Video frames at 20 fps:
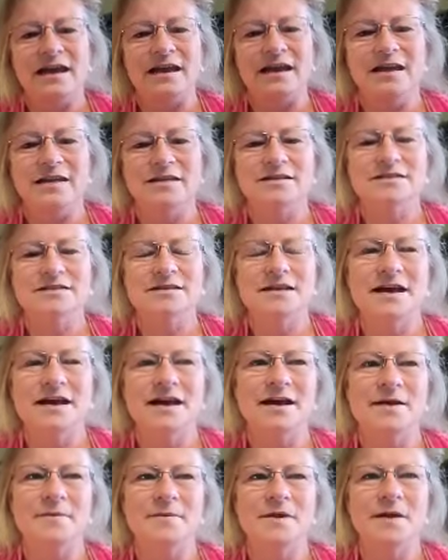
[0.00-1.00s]
And
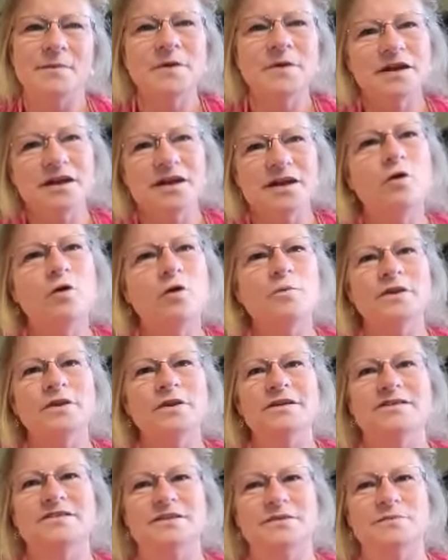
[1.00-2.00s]
um, I'm going to open
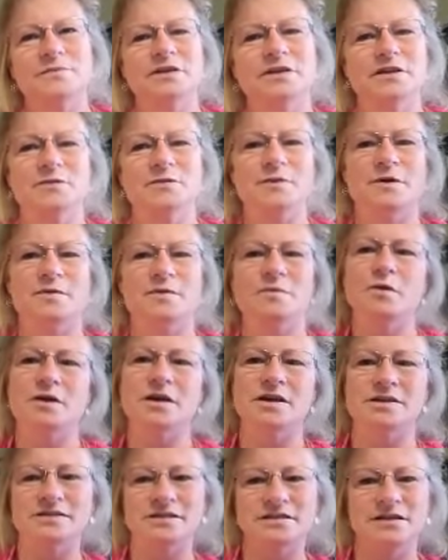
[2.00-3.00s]
this up a little bit more
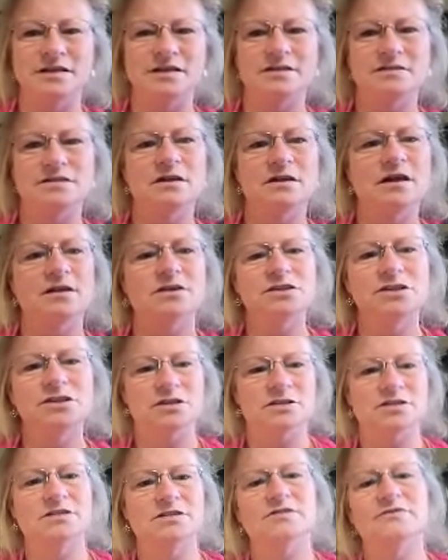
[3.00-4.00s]
because it, it's not
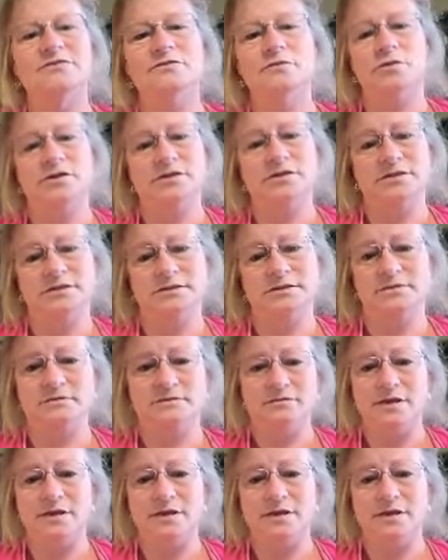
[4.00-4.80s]
just divorce,